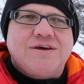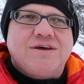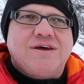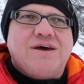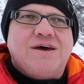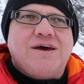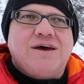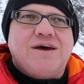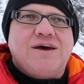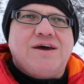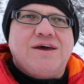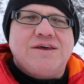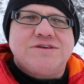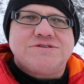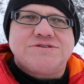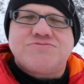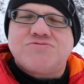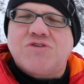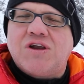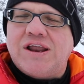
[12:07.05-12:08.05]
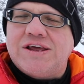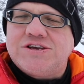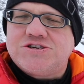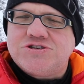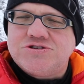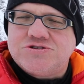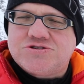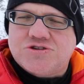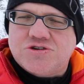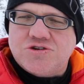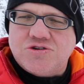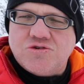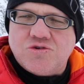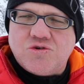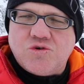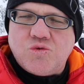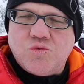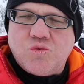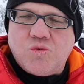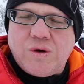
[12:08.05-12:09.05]
is in relation to
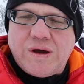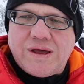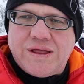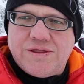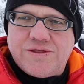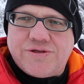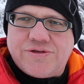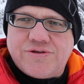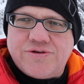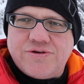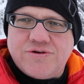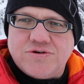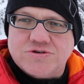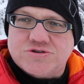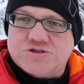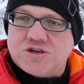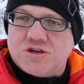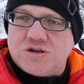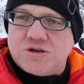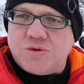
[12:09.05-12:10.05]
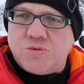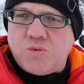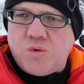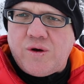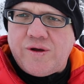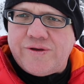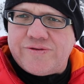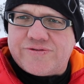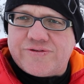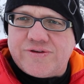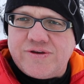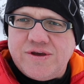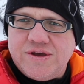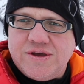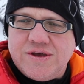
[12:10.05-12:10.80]
your wealth, or certainly was.